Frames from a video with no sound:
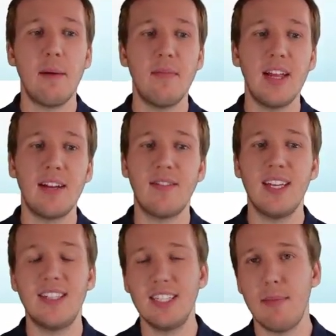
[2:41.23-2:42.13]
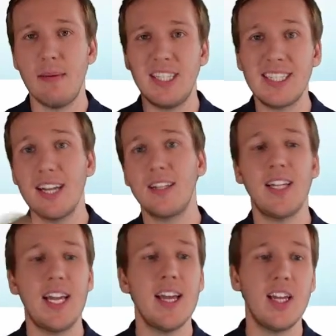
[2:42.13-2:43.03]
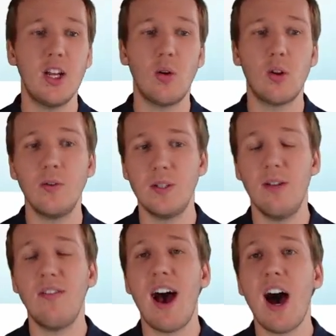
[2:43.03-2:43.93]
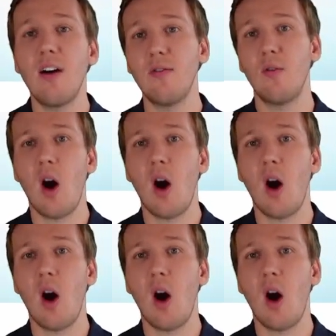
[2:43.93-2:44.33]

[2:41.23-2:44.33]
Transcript: Think of this as maybe suddenly, closing a valve,